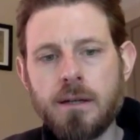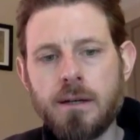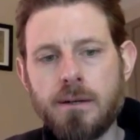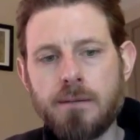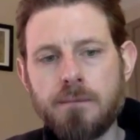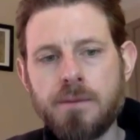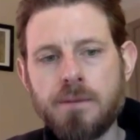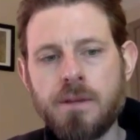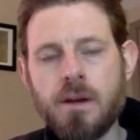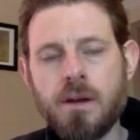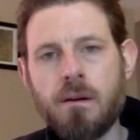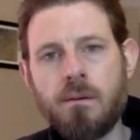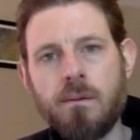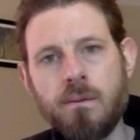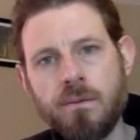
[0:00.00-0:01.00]
Um,
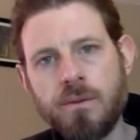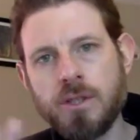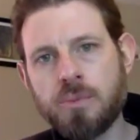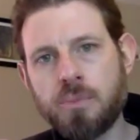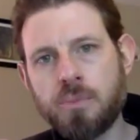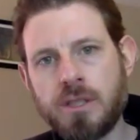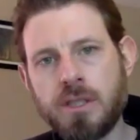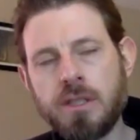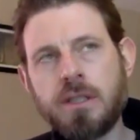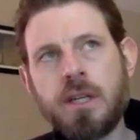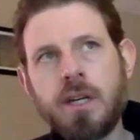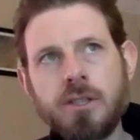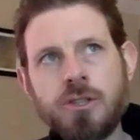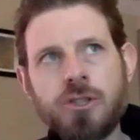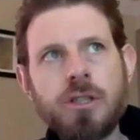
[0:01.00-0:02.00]
this
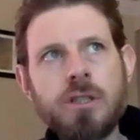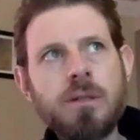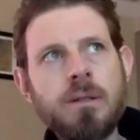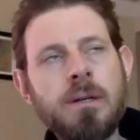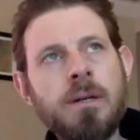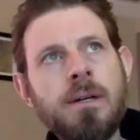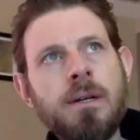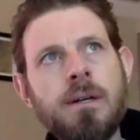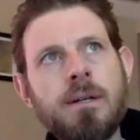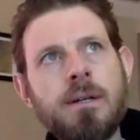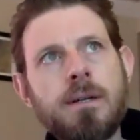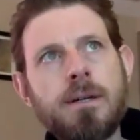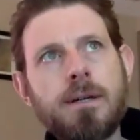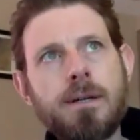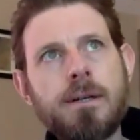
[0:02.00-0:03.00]
presentation
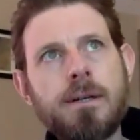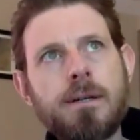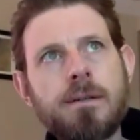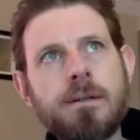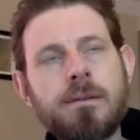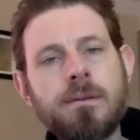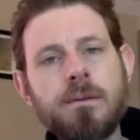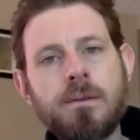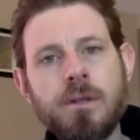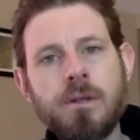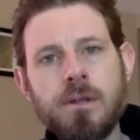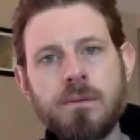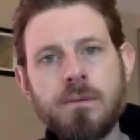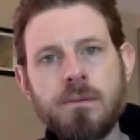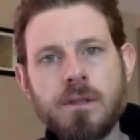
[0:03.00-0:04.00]
uh,
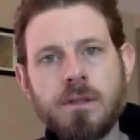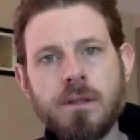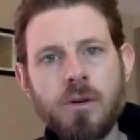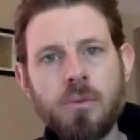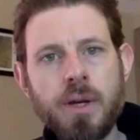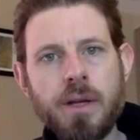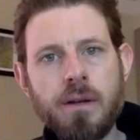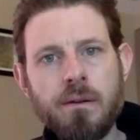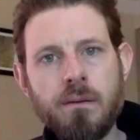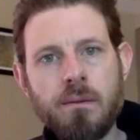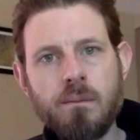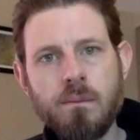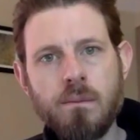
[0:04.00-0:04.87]
is a little bit,